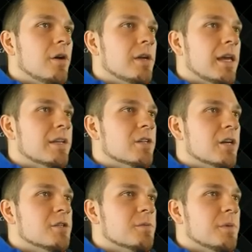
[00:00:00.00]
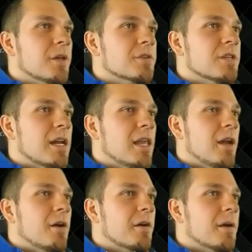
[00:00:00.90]
I can't talk to you from the other side of
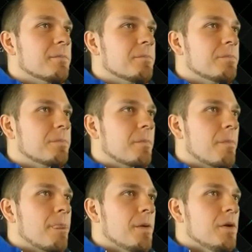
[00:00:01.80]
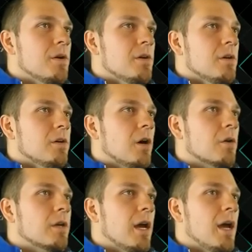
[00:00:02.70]
that. All right.
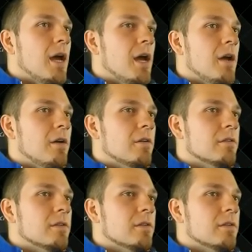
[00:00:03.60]
Okay.